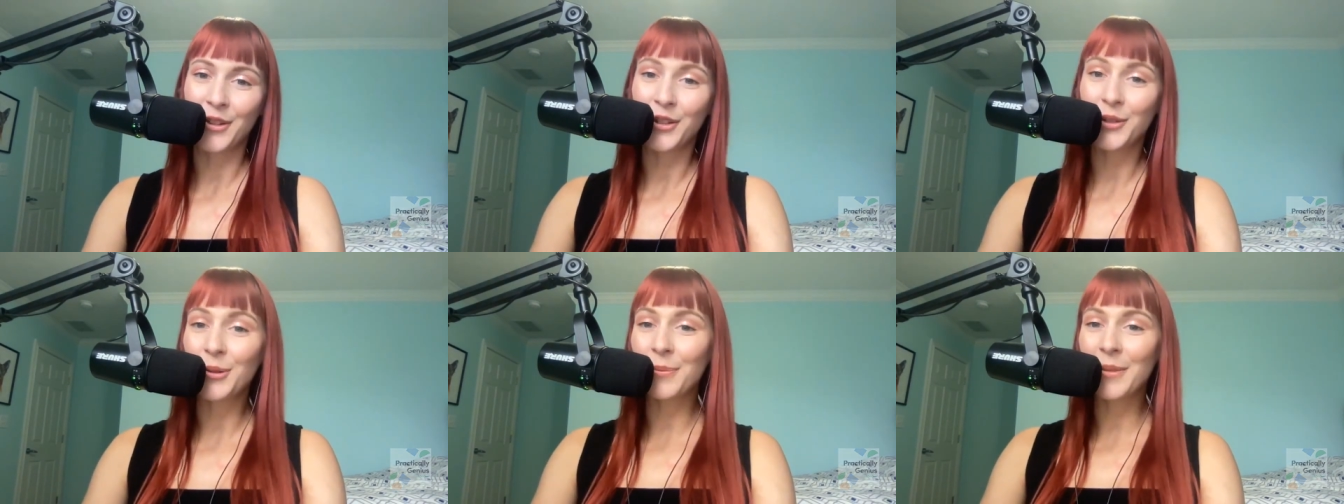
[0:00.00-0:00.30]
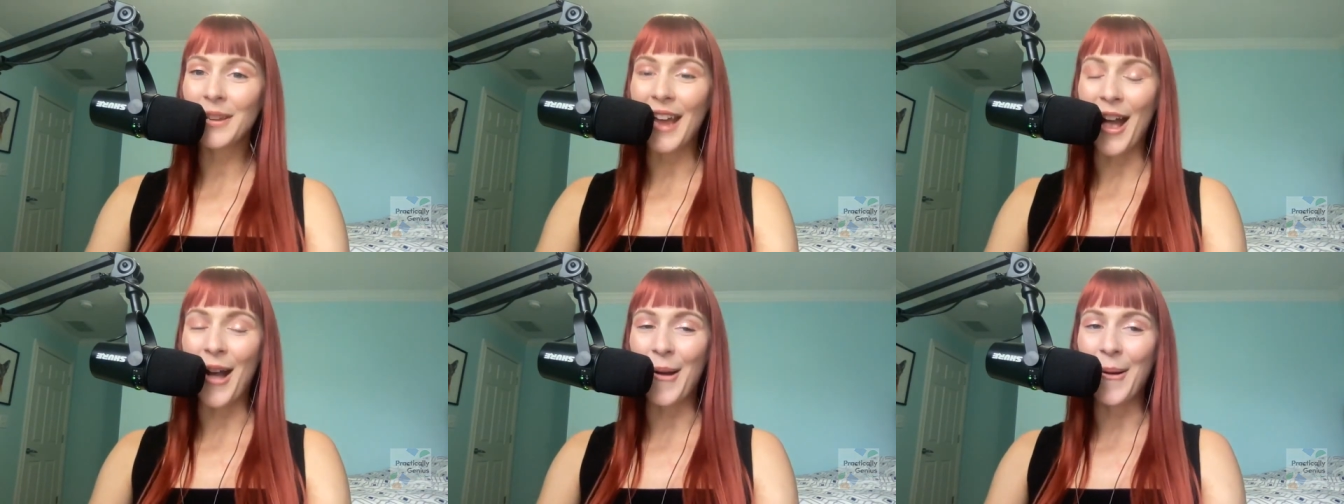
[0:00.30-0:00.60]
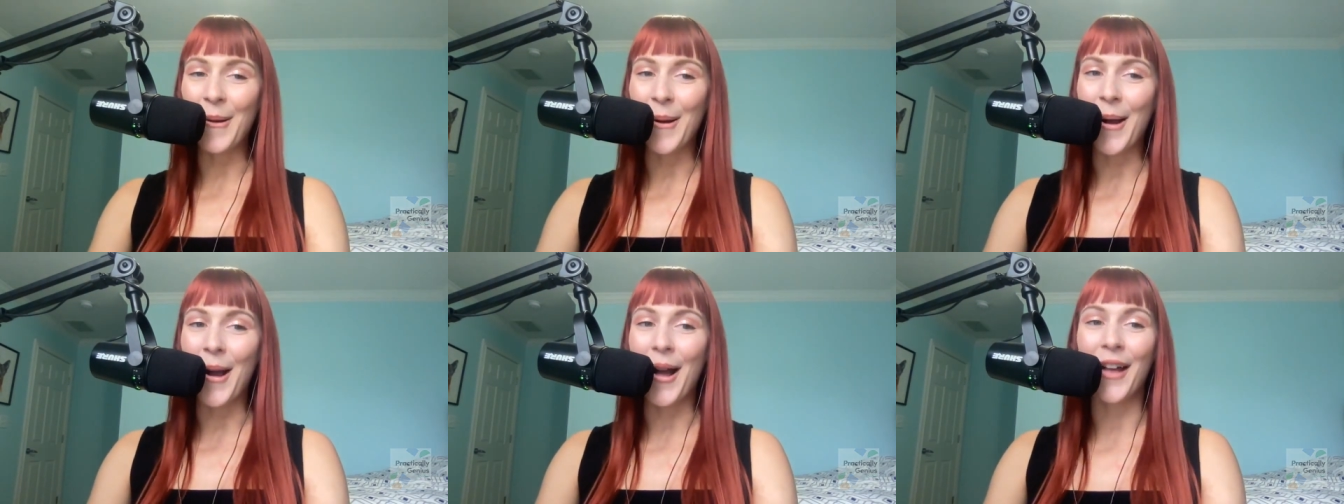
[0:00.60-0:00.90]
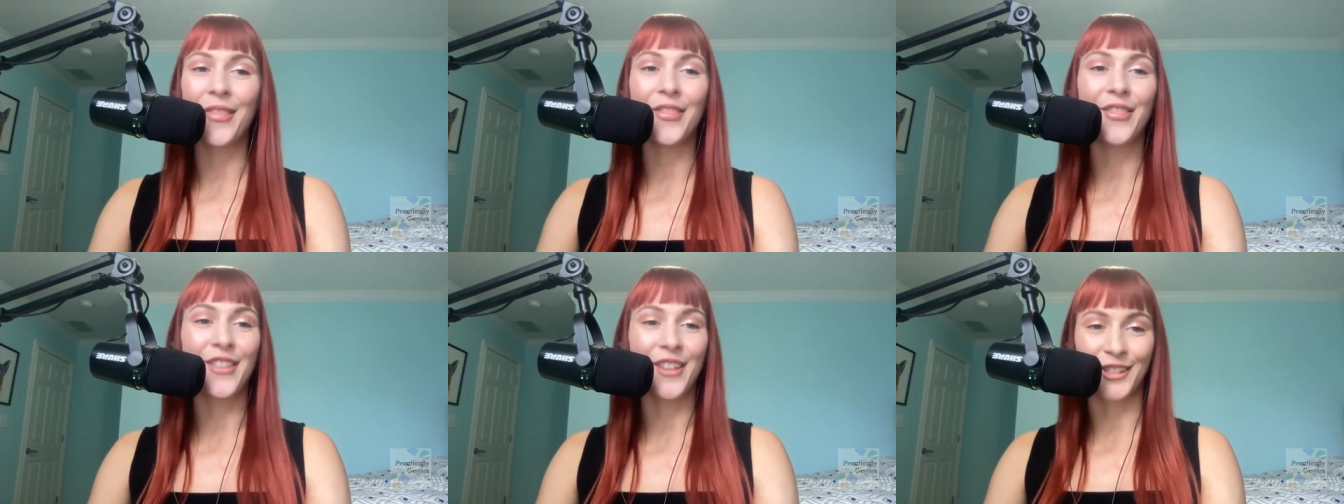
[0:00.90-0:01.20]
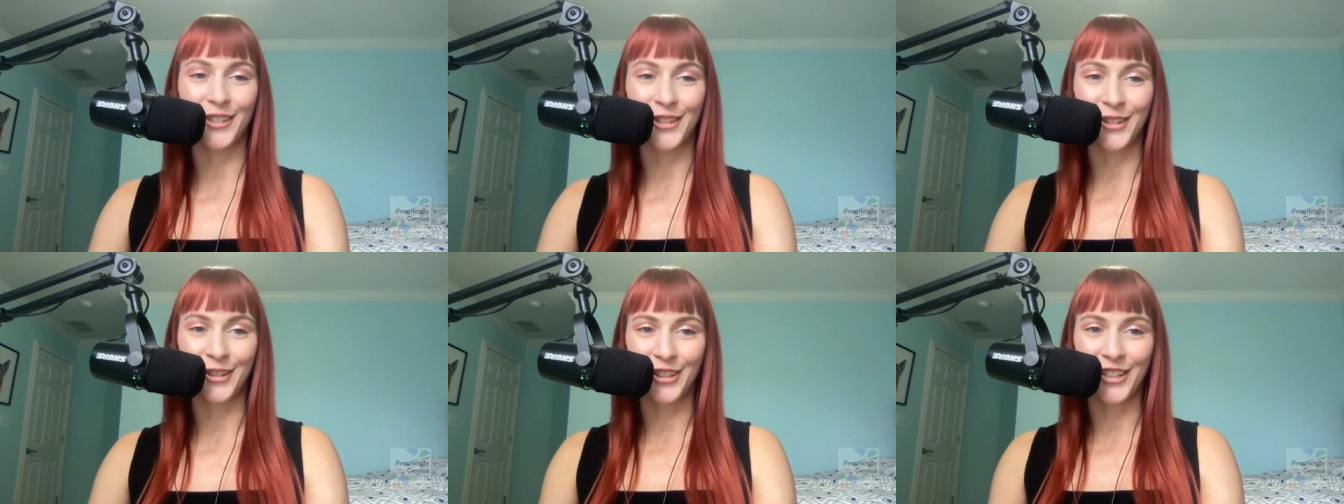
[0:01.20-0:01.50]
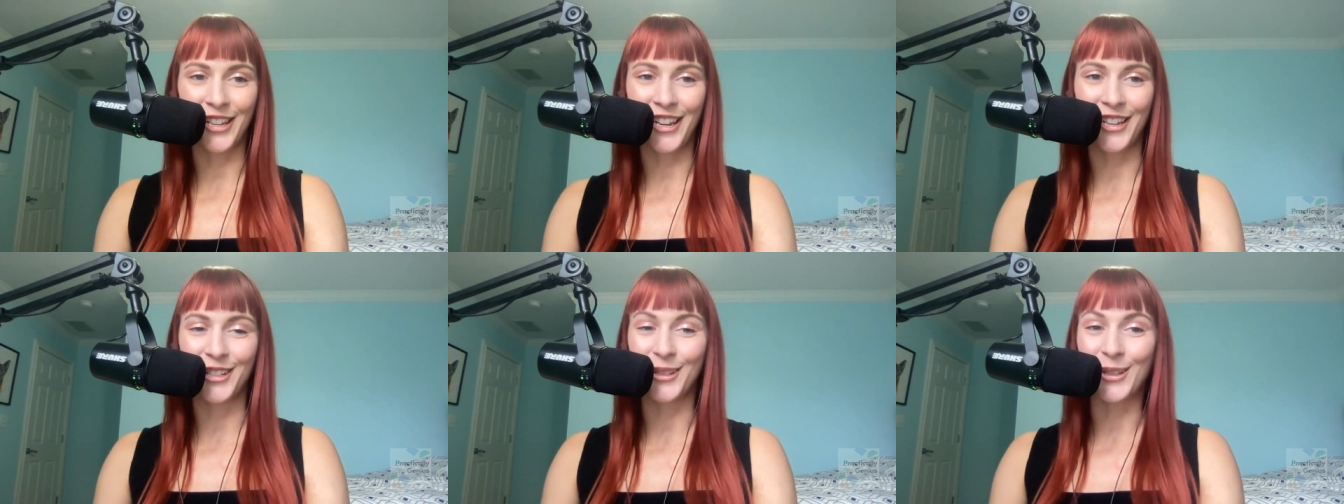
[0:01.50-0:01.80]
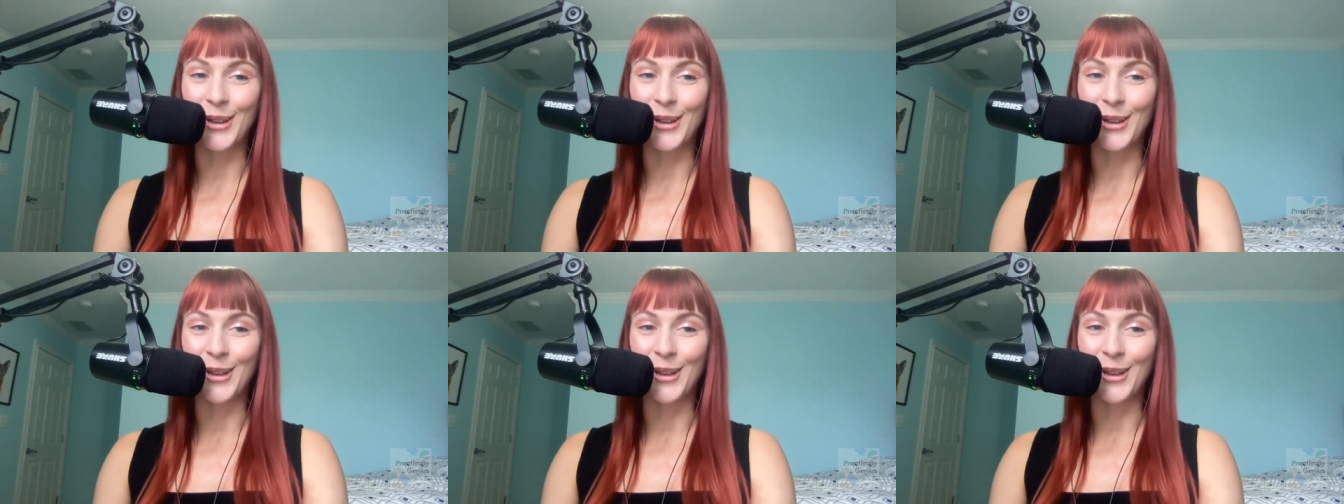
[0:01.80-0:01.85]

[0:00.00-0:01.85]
which will be out on this Thursday.